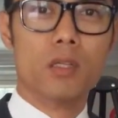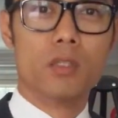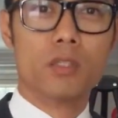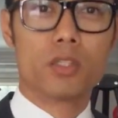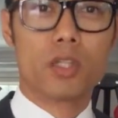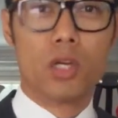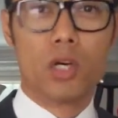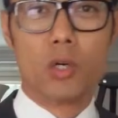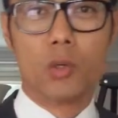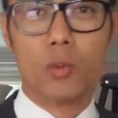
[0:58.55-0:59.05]

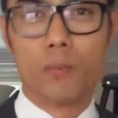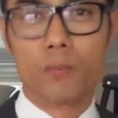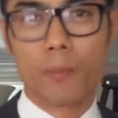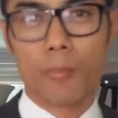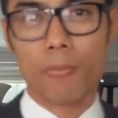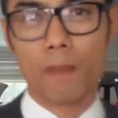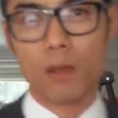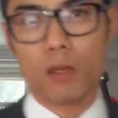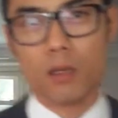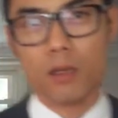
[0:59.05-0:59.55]
So
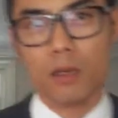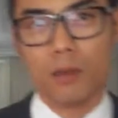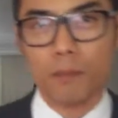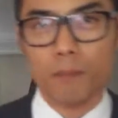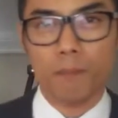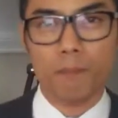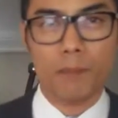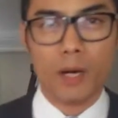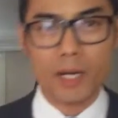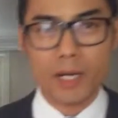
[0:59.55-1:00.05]

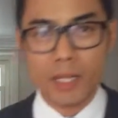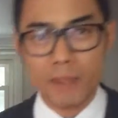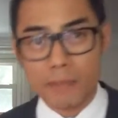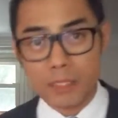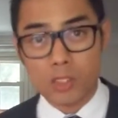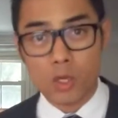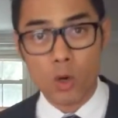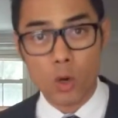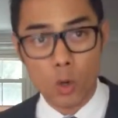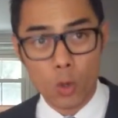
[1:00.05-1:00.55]
my name
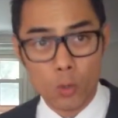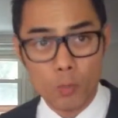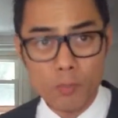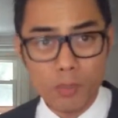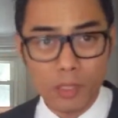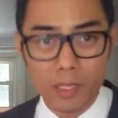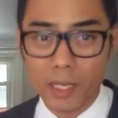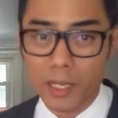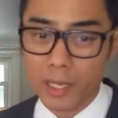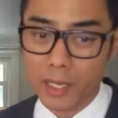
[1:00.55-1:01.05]
is
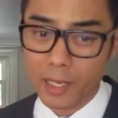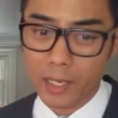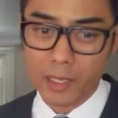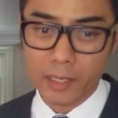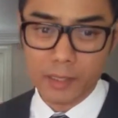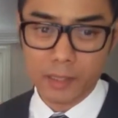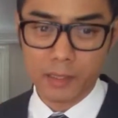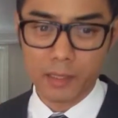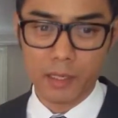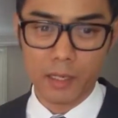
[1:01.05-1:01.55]
Home,
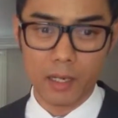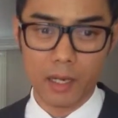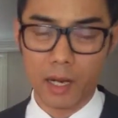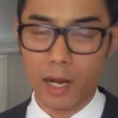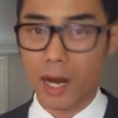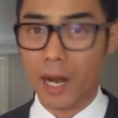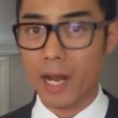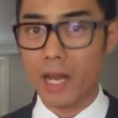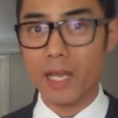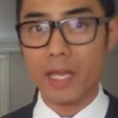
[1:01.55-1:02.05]
and
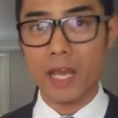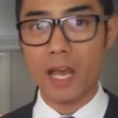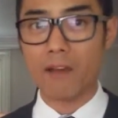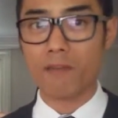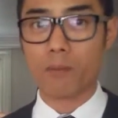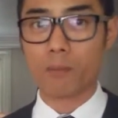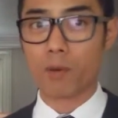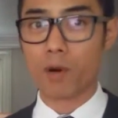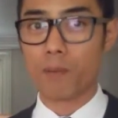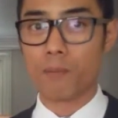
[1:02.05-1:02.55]
I
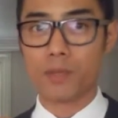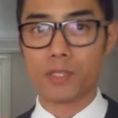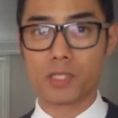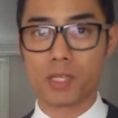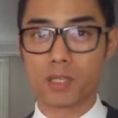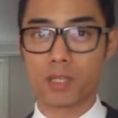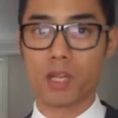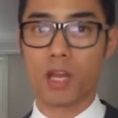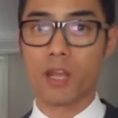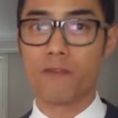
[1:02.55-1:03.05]
have a purpose
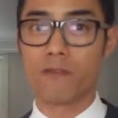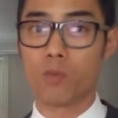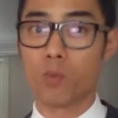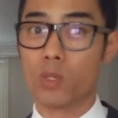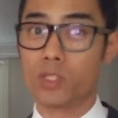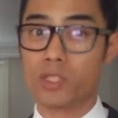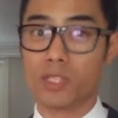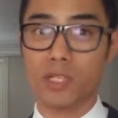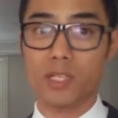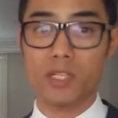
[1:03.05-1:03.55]
in life,
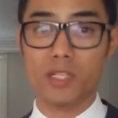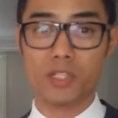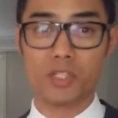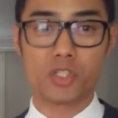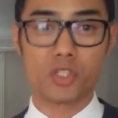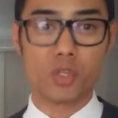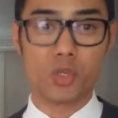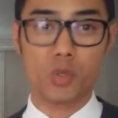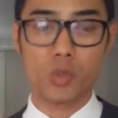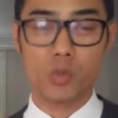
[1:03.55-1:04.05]
which is
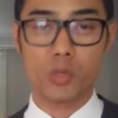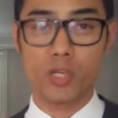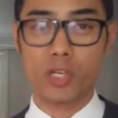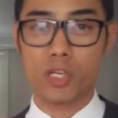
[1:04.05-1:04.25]
to